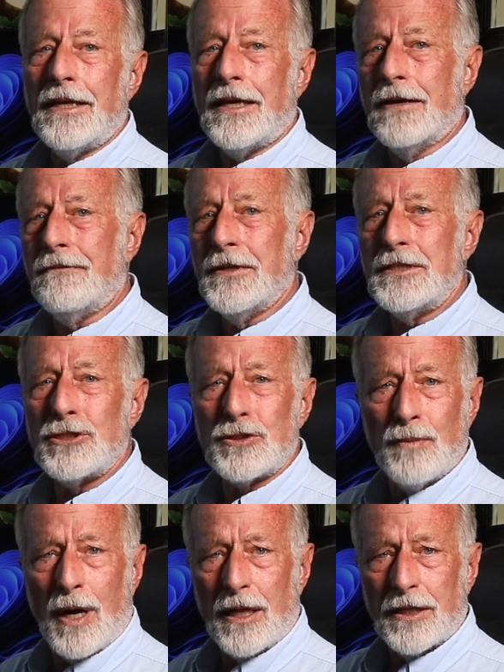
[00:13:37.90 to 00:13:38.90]
If it's
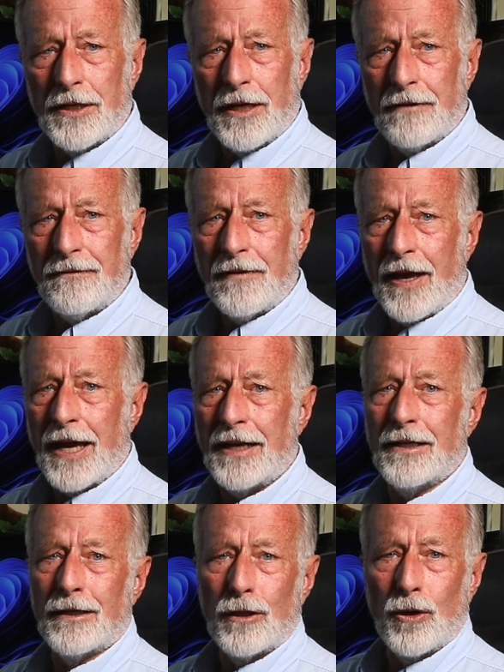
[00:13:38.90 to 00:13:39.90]
small enough and
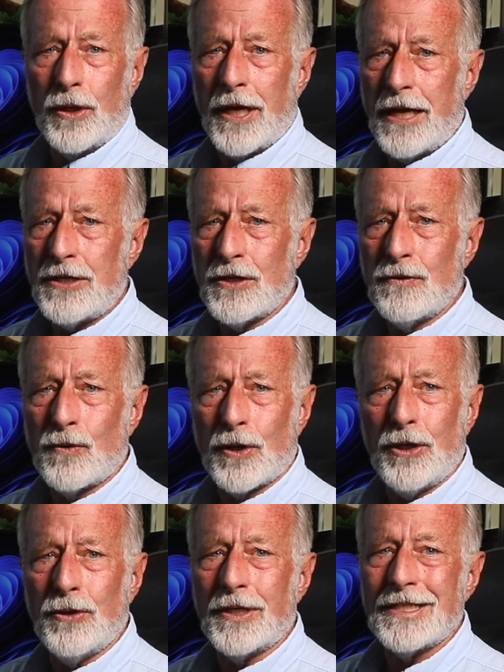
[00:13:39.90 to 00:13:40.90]
in a location where
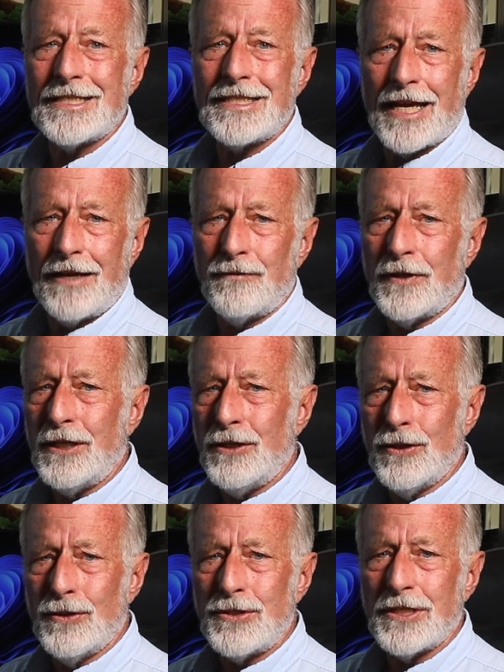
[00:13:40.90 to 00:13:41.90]
you can safely
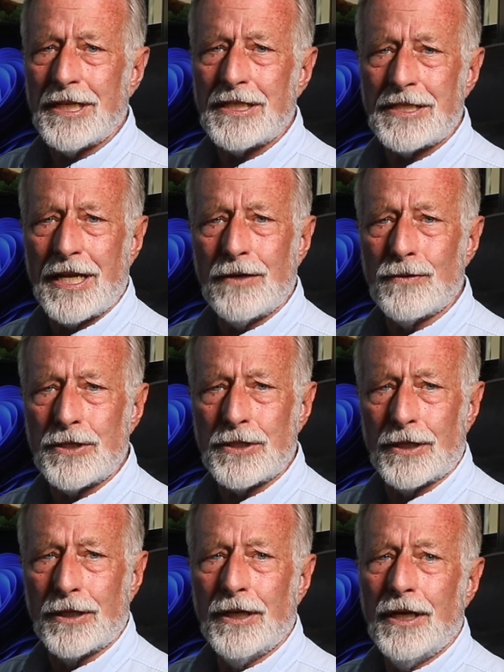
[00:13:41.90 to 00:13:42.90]
use an
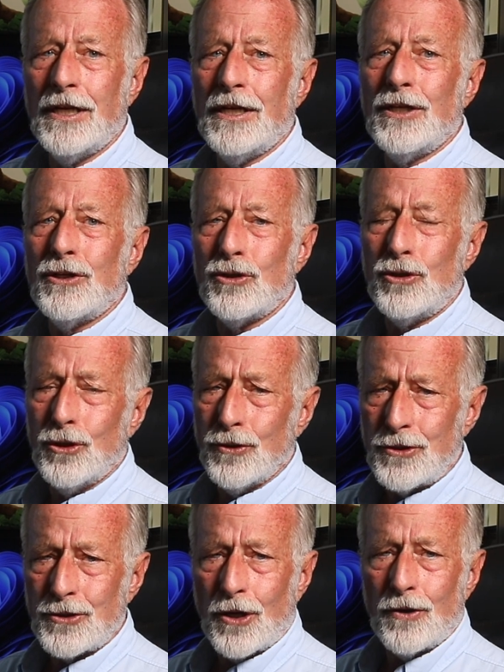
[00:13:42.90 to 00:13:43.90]
extinguisher,
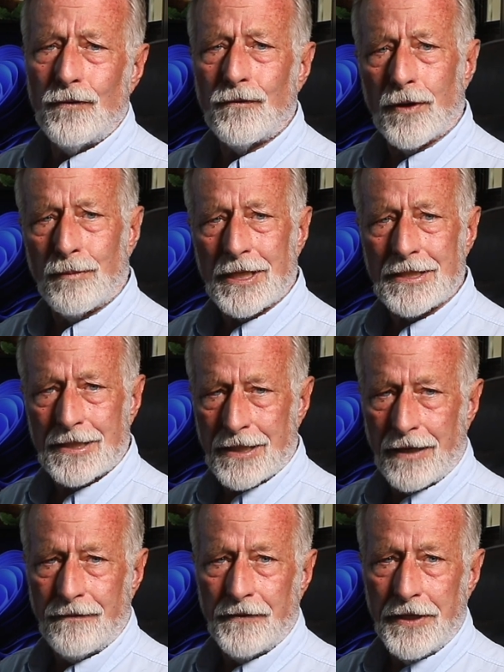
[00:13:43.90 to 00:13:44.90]
do so from a
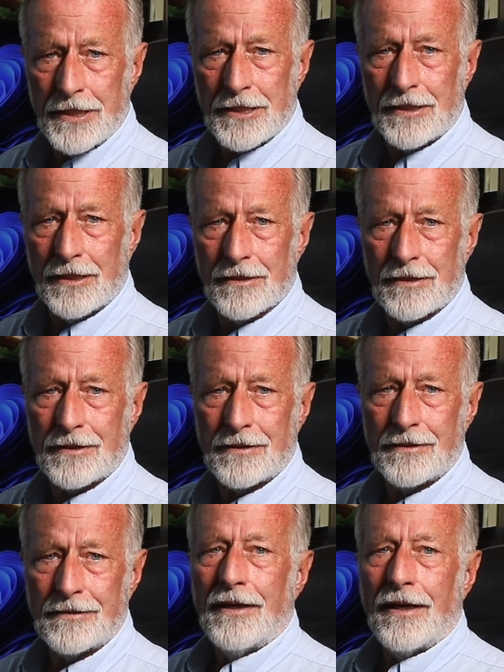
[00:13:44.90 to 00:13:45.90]
safe distance.
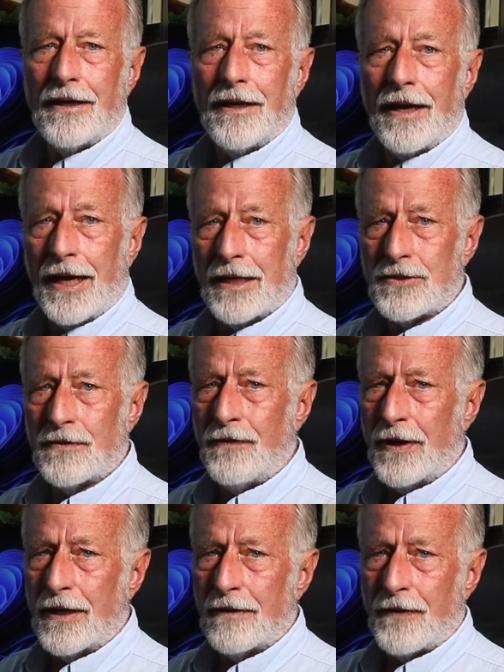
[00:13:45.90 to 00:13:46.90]
As a
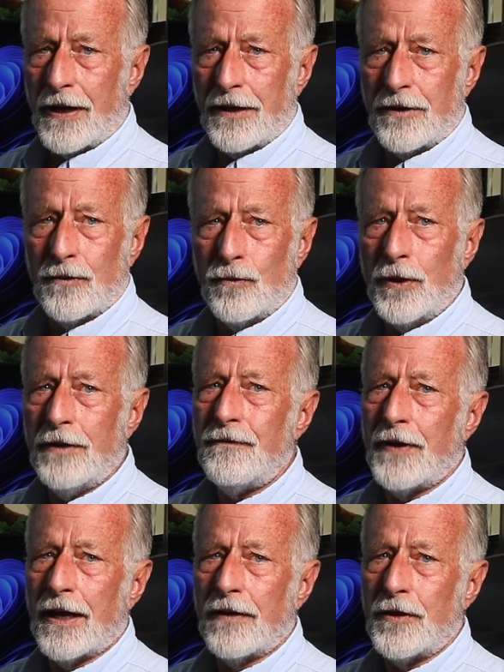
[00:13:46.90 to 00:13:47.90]
firefighter, we
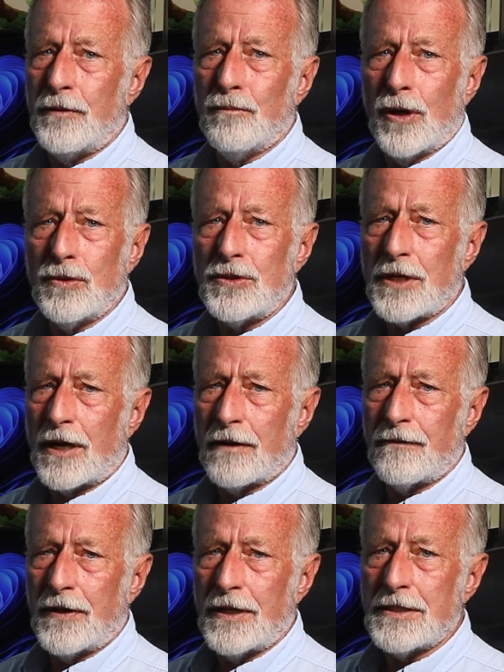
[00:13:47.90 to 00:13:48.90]
found that most
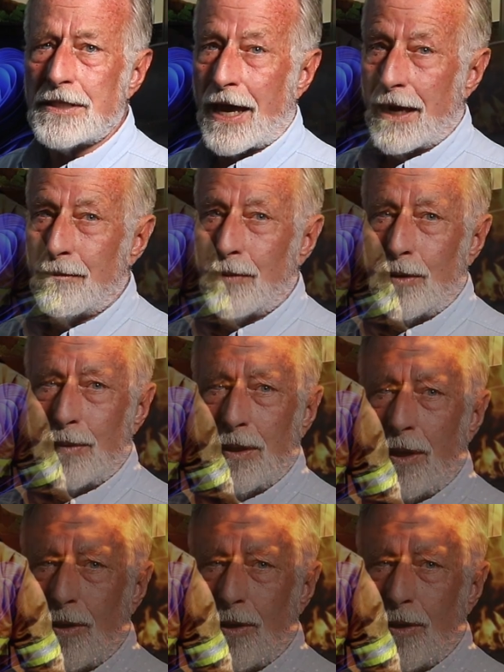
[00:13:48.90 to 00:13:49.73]
RVs and mobile